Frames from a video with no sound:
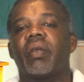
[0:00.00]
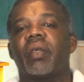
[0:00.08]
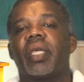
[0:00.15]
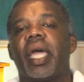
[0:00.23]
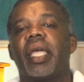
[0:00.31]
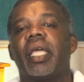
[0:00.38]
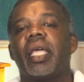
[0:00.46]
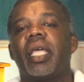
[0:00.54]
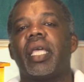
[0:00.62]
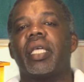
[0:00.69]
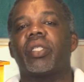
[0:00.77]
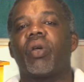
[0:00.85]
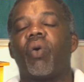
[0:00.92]
okay,
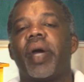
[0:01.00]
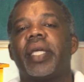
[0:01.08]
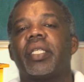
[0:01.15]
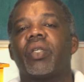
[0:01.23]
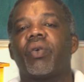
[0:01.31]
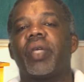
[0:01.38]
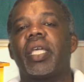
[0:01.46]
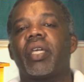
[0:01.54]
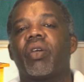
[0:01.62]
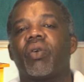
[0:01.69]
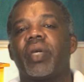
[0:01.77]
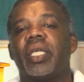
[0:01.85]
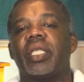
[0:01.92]
is going to
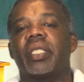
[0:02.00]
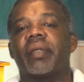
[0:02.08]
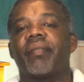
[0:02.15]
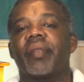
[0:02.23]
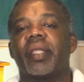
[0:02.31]
increase